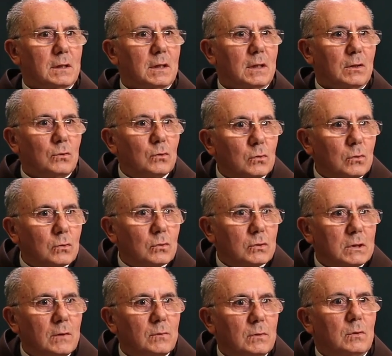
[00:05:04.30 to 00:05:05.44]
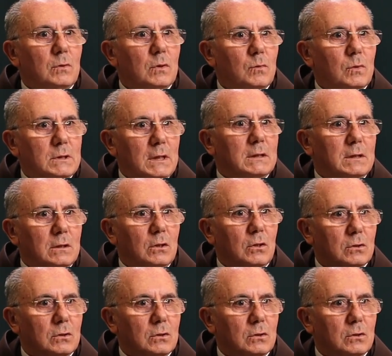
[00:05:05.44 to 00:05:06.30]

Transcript: you yourself you're rejecting God.